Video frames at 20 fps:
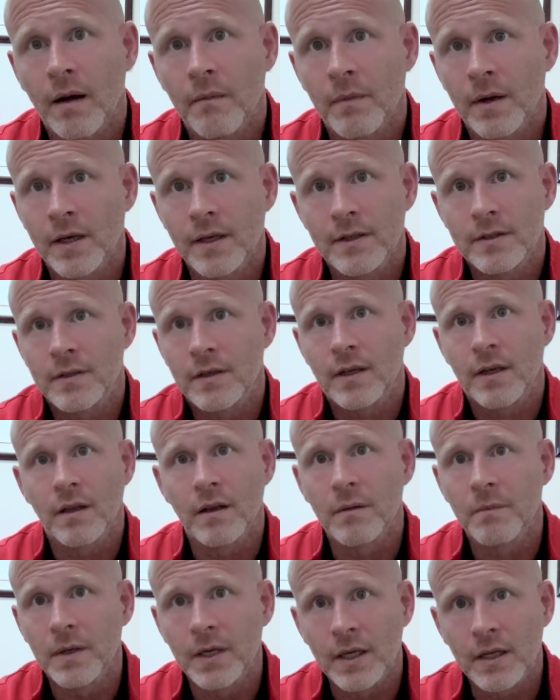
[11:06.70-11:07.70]
my knees are
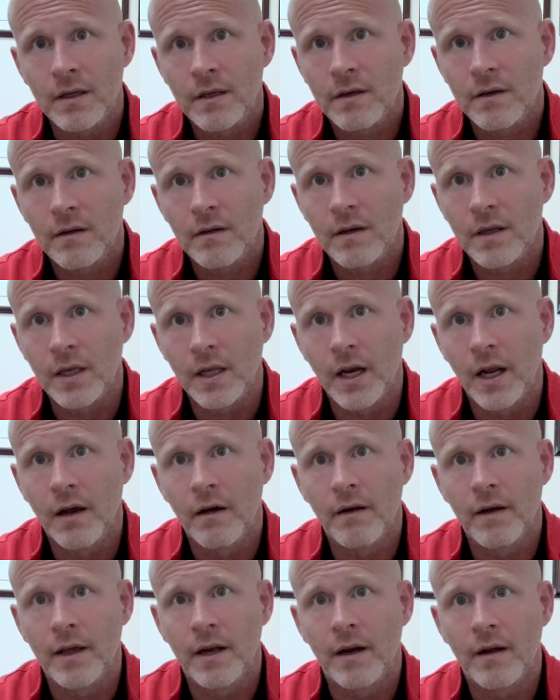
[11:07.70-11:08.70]
killing me, and
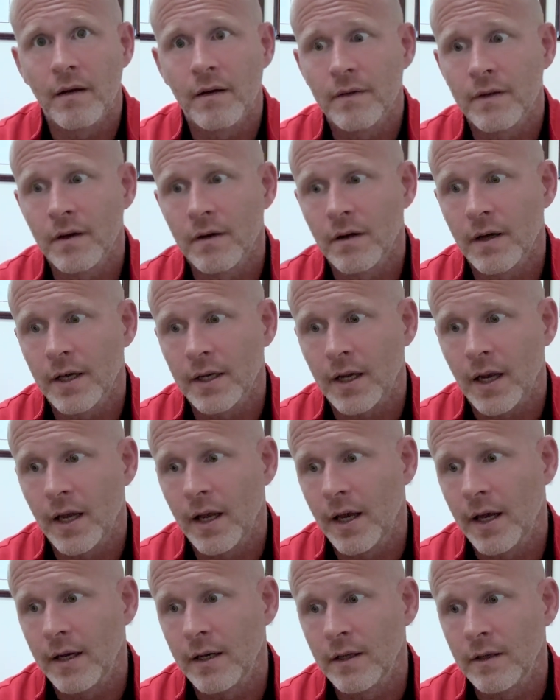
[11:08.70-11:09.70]
they're like, I
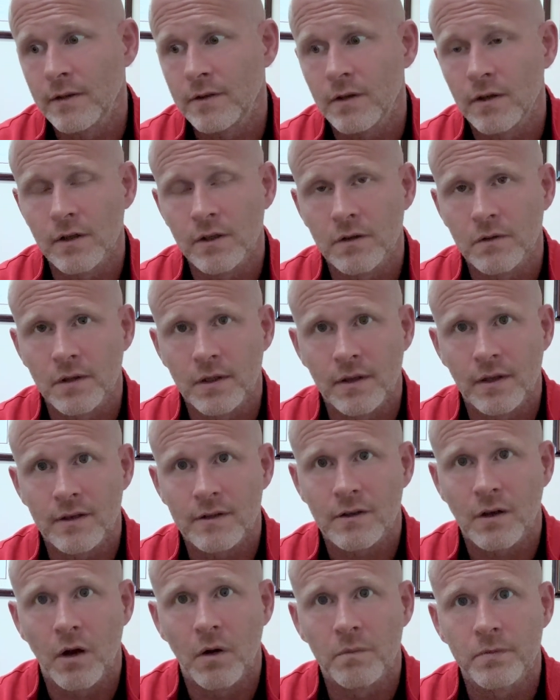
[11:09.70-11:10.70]
had knee surgery. They
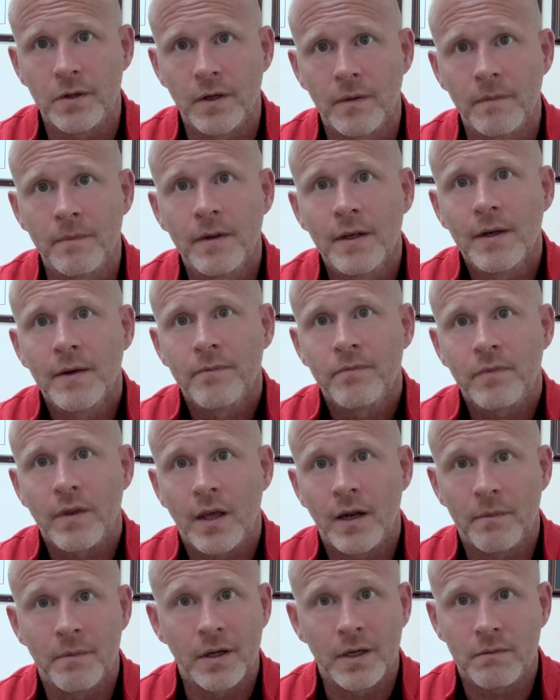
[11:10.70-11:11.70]
scoped them,
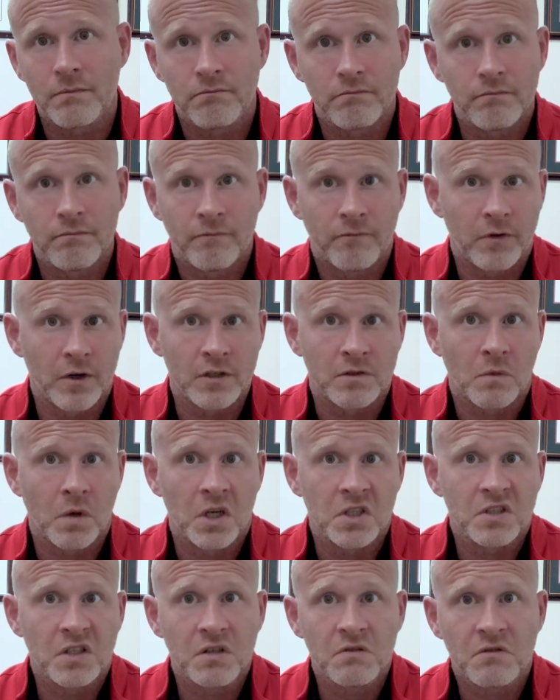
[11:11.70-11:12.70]
and I'm like, first
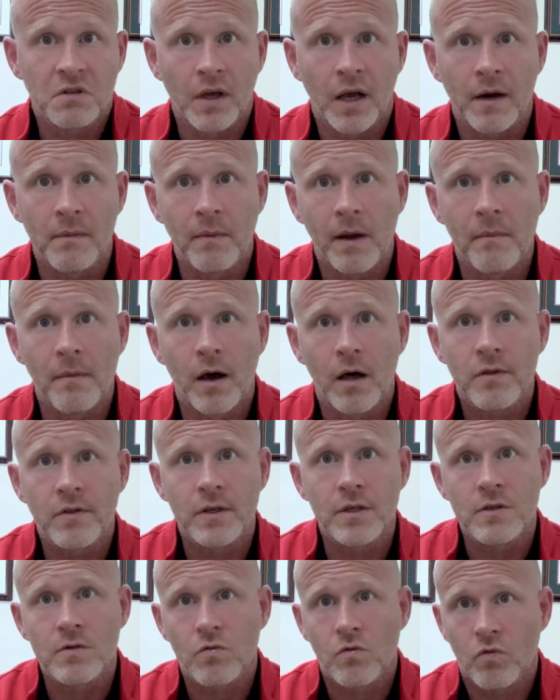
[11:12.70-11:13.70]
question out of my mouth
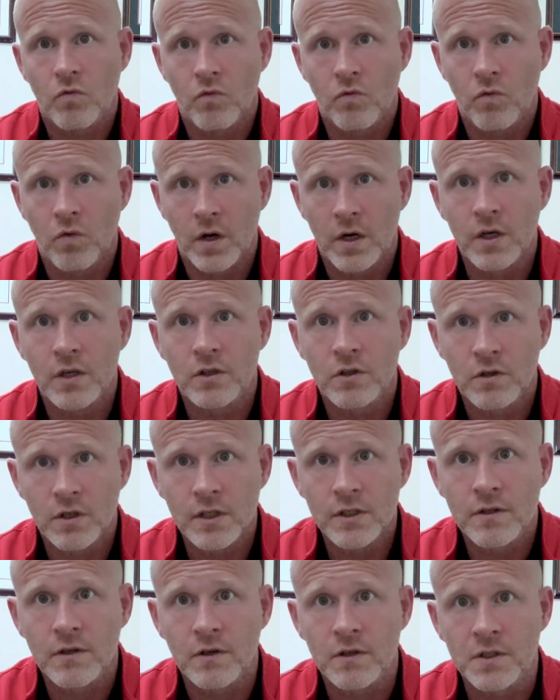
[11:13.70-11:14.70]
is, what did your
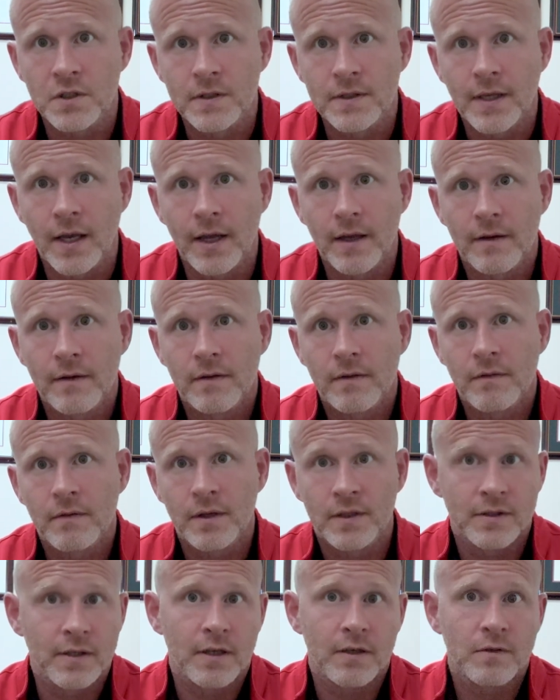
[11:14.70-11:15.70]
knee surgeon say?
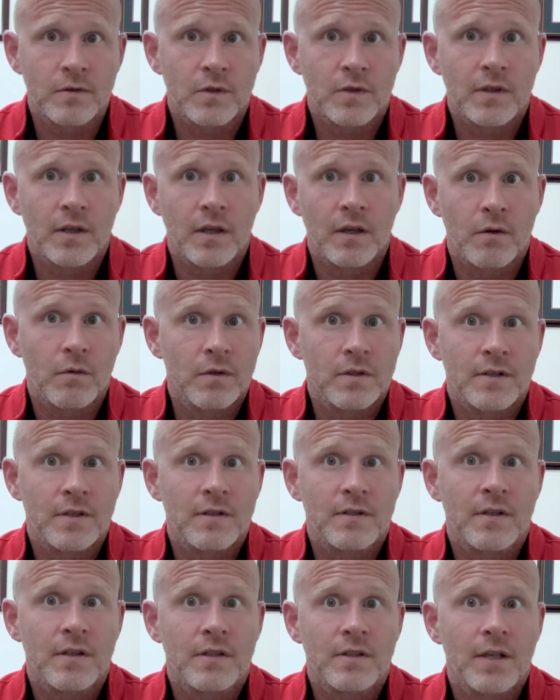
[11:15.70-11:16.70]
They said it was a
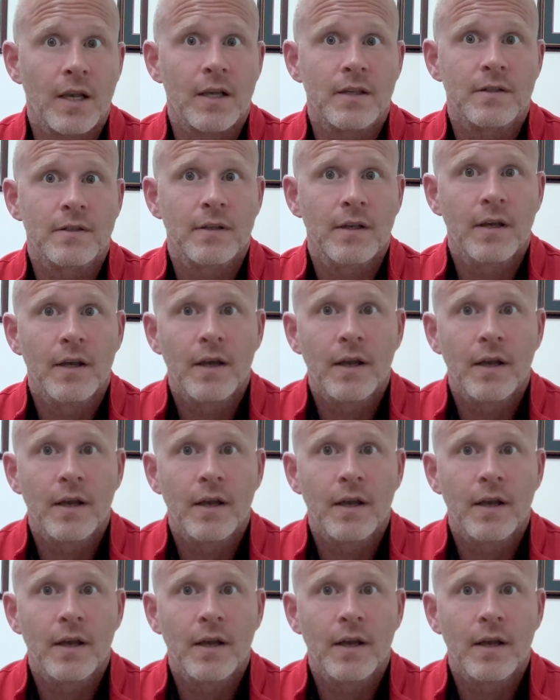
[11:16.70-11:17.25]
success,